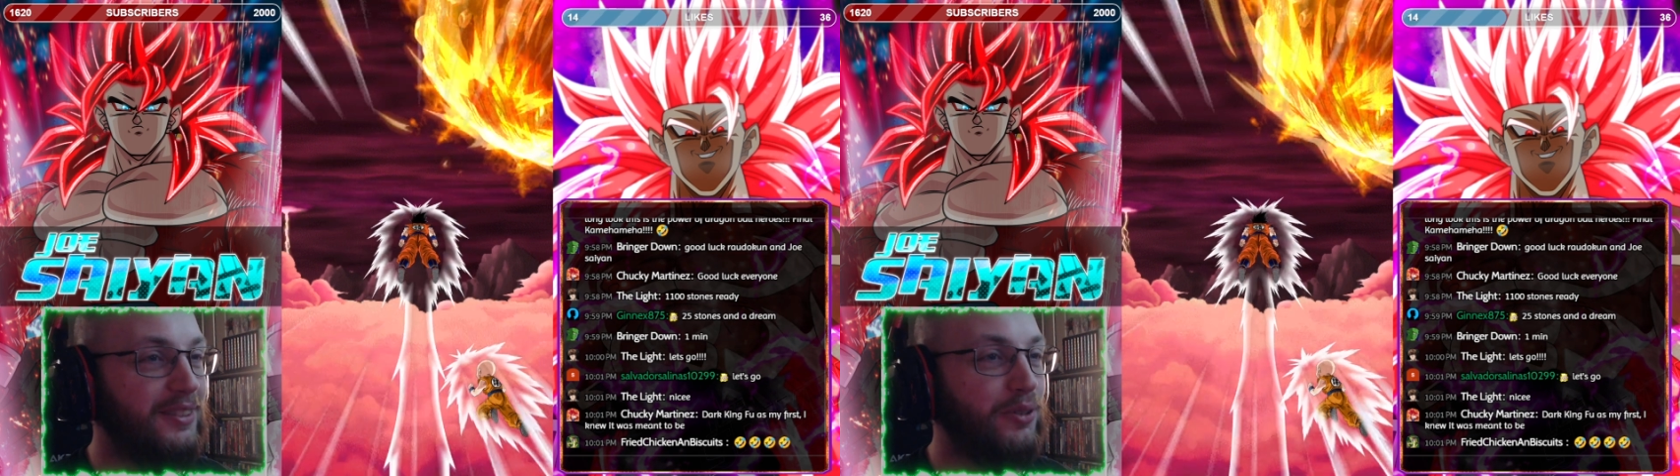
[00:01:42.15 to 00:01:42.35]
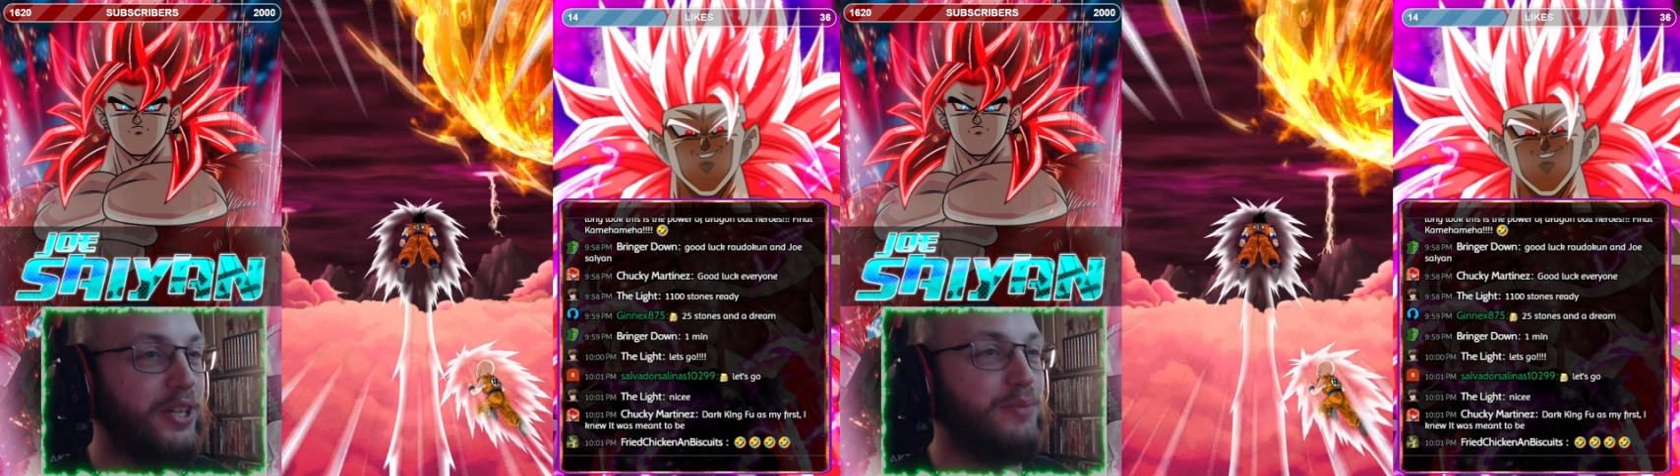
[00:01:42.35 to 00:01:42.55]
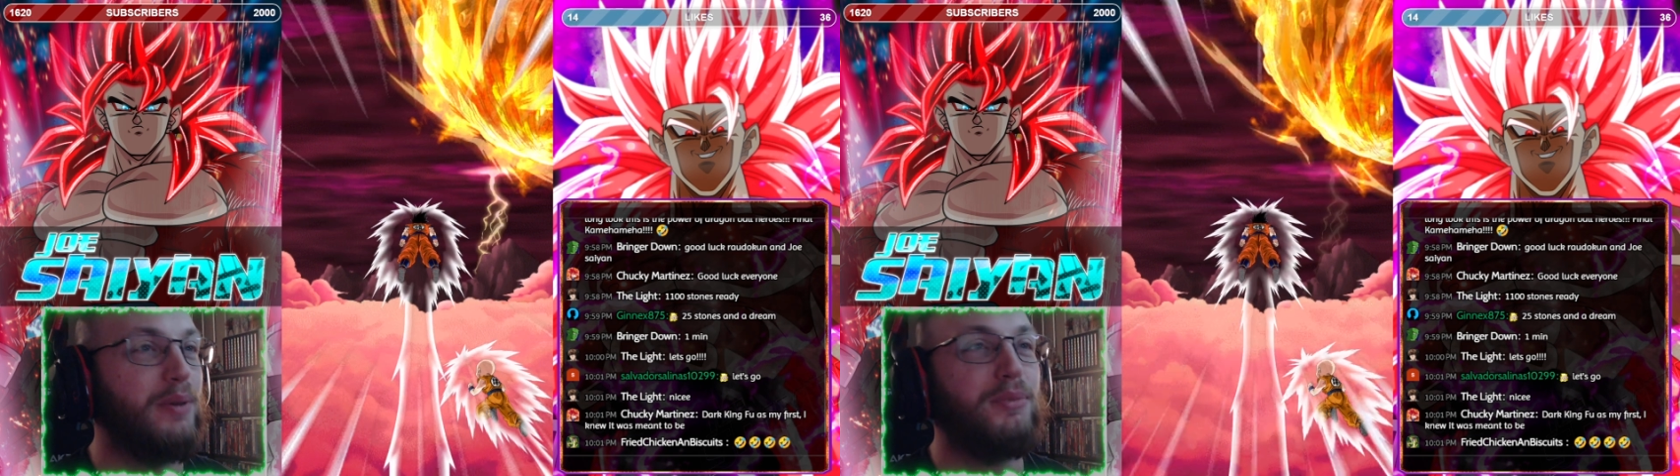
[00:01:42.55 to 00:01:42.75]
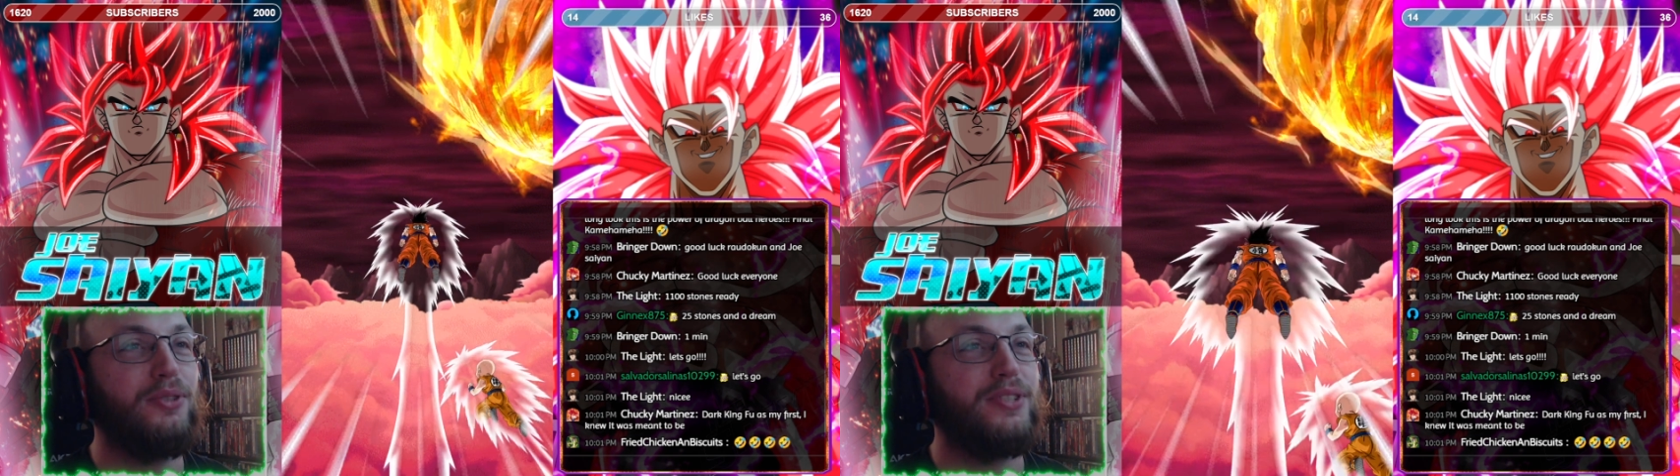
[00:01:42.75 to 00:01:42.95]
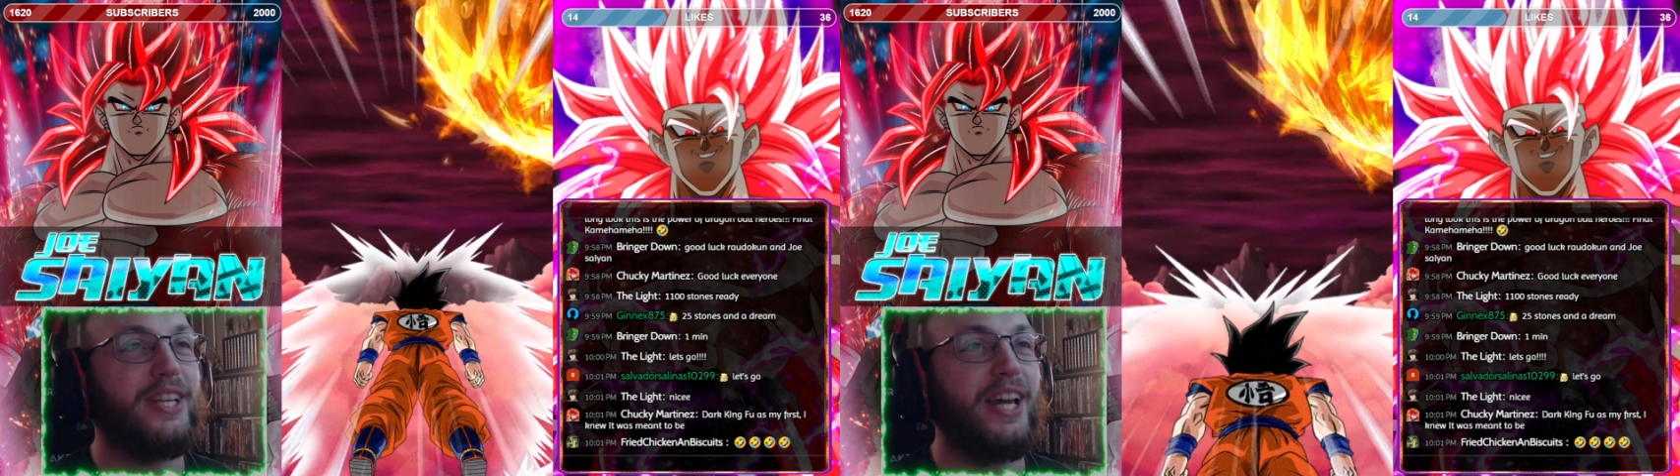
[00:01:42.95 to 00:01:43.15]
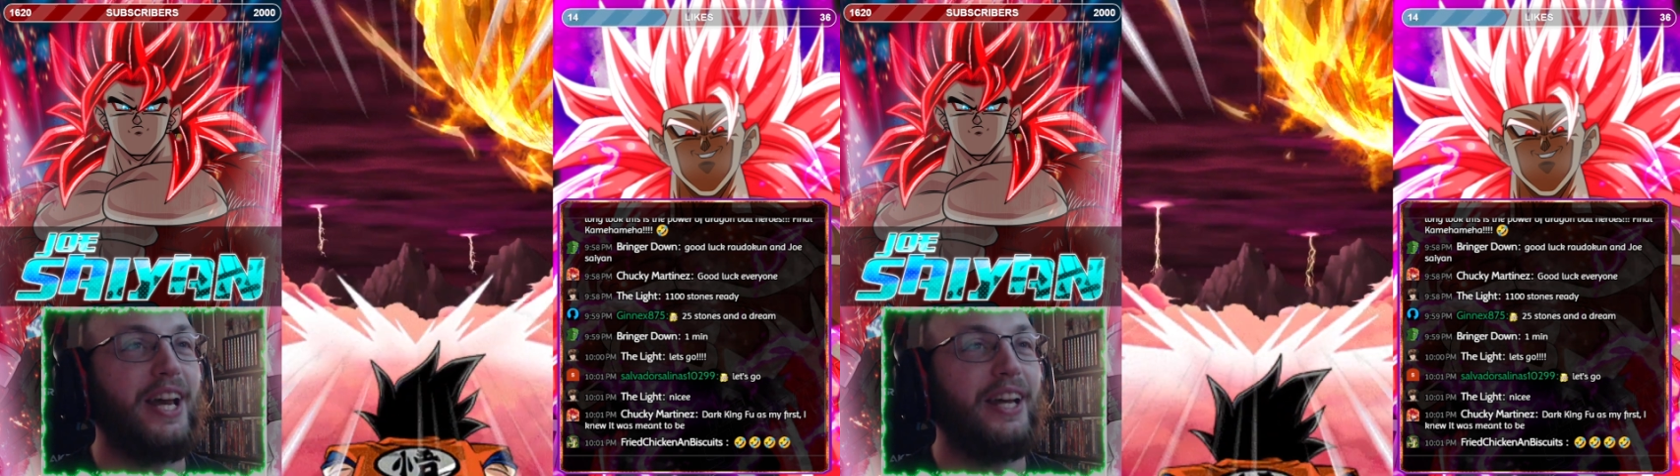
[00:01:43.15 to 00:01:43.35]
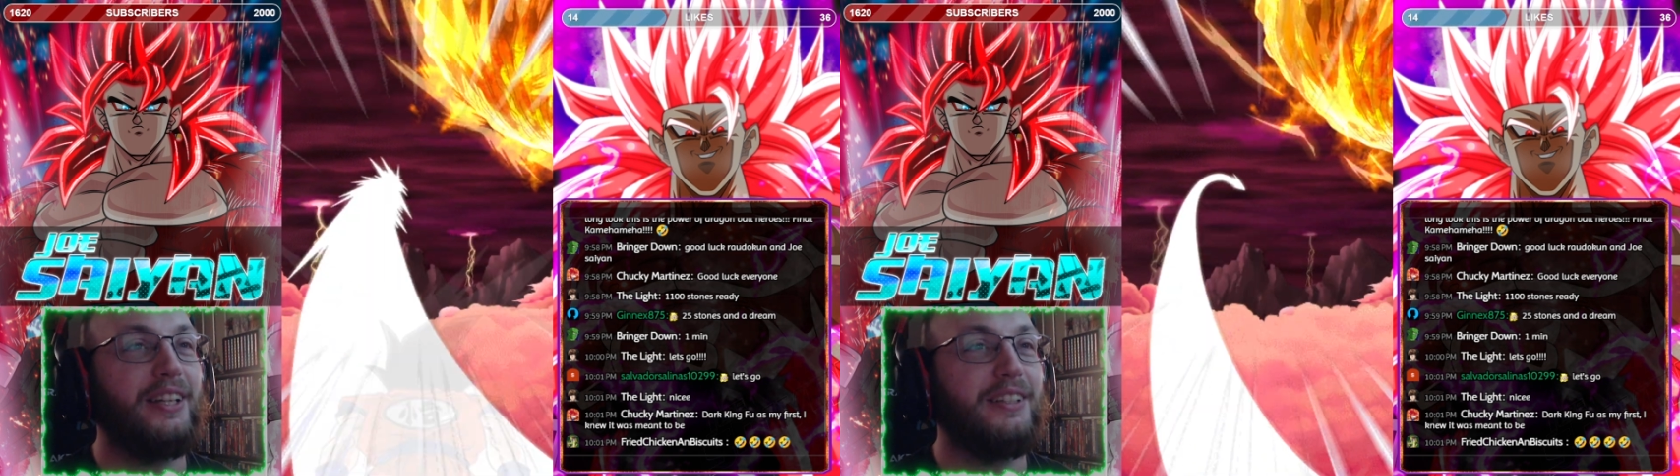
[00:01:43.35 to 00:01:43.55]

Where's my music at?